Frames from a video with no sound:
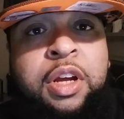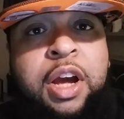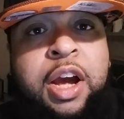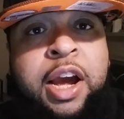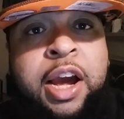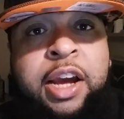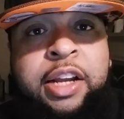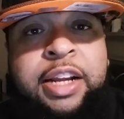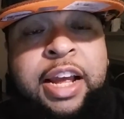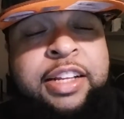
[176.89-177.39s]
All
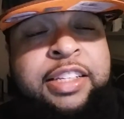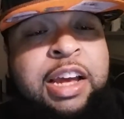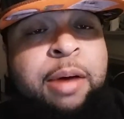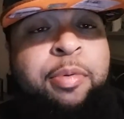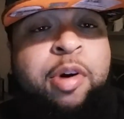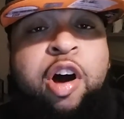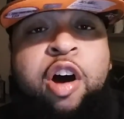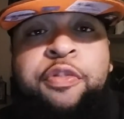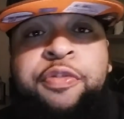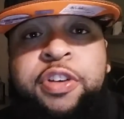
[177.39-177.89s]
right, that
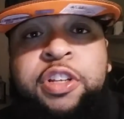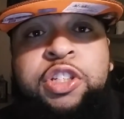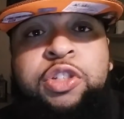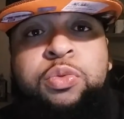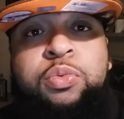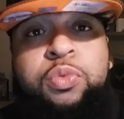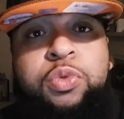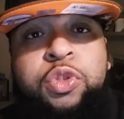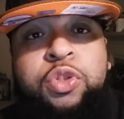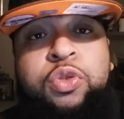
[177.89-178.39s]
type of offense
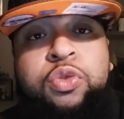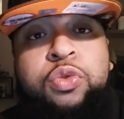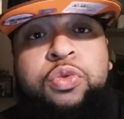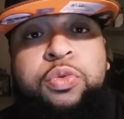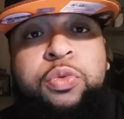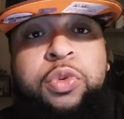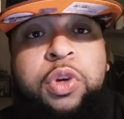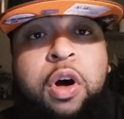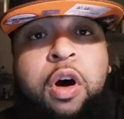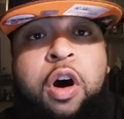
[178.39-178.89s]

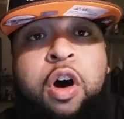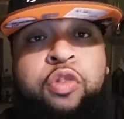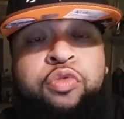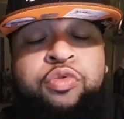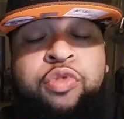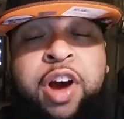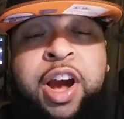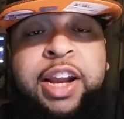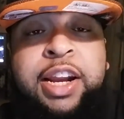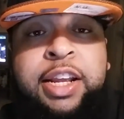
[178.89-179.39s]
you are
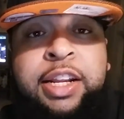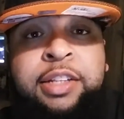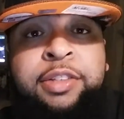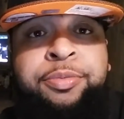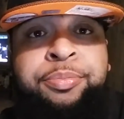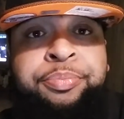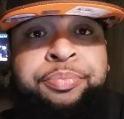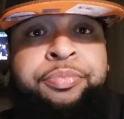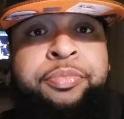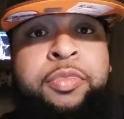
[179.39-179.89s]
running
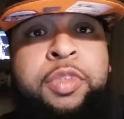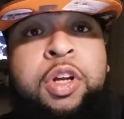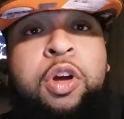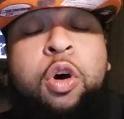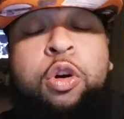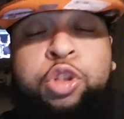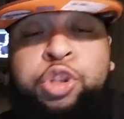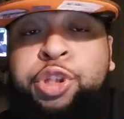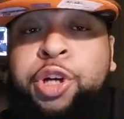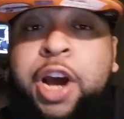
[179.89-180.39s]

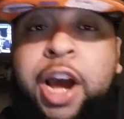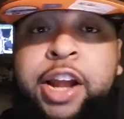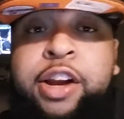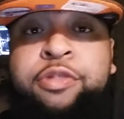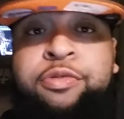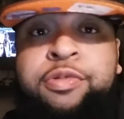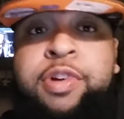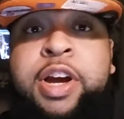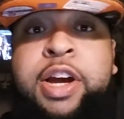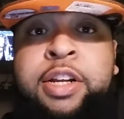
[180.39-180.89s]
or trying
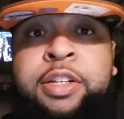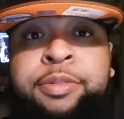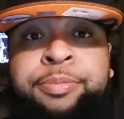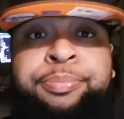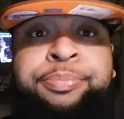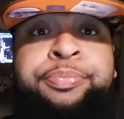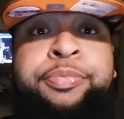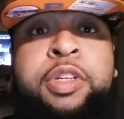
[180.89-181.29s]
to run